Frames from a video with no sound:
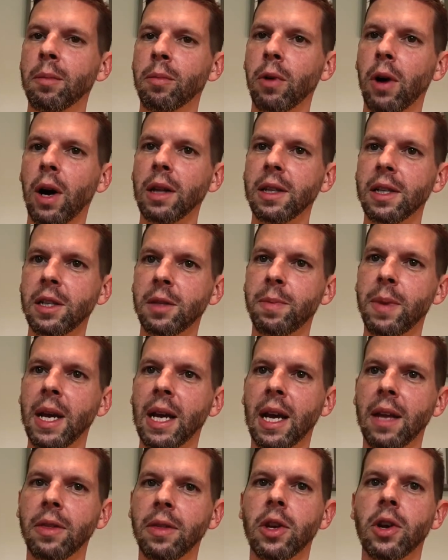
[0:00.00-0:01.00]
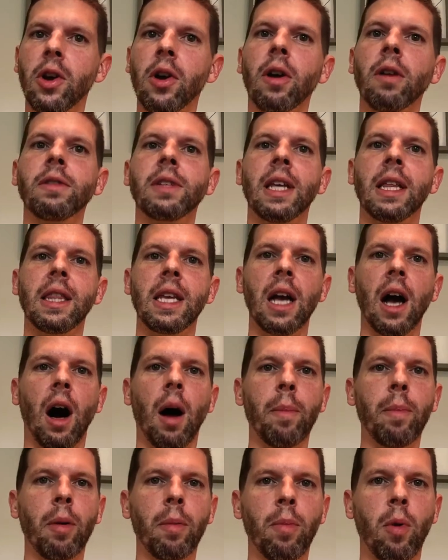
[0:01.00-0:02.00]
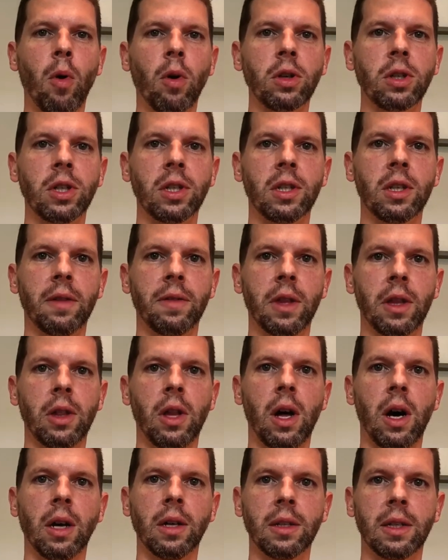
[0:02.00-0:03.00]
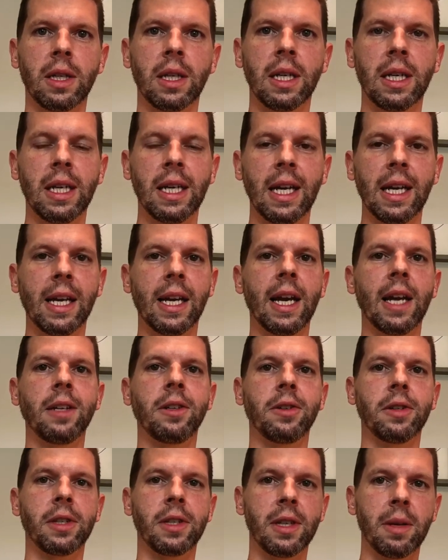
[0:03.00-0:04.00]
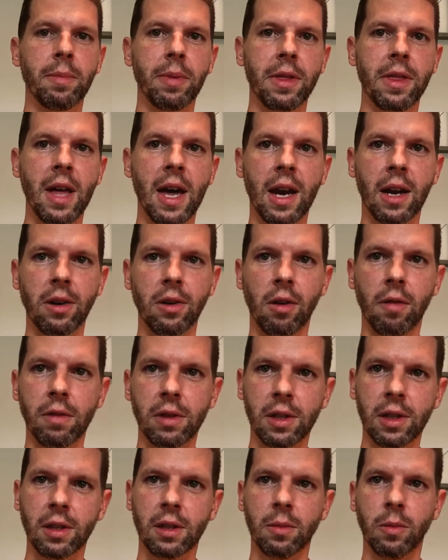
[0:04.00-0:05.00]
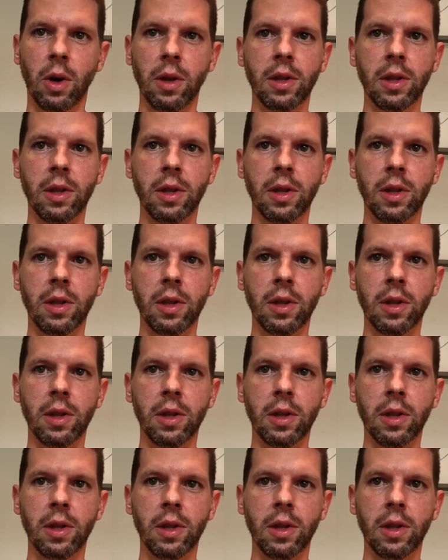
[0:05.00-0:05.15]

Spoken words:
broadly speaking, the nerves in the upper portions of the lungs engage the sympathetic nervous system,